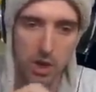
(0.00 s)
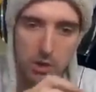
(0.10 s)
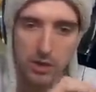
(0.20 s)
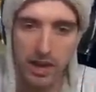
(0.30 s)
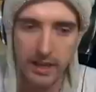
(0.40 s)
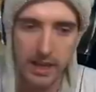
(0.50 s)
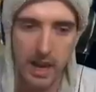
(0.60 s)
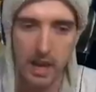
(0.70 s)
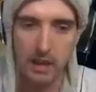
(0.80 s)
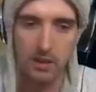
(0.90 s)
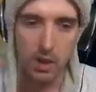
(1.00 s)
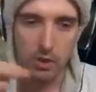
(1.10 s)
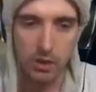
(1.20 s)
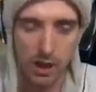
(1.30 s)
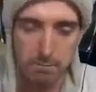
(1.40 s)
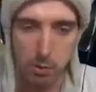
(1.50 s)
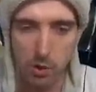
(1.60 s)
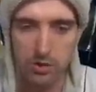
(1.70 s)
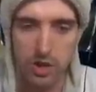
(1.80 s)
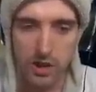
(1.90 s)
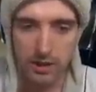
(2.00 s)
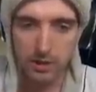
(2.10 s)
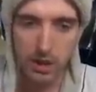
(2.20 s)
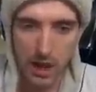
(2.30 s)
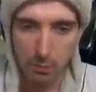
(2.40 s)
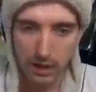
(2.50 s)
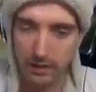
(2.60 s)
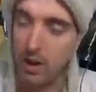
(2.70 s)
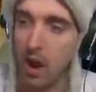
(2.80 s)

You got to get ahead, you got to push, and you got to win.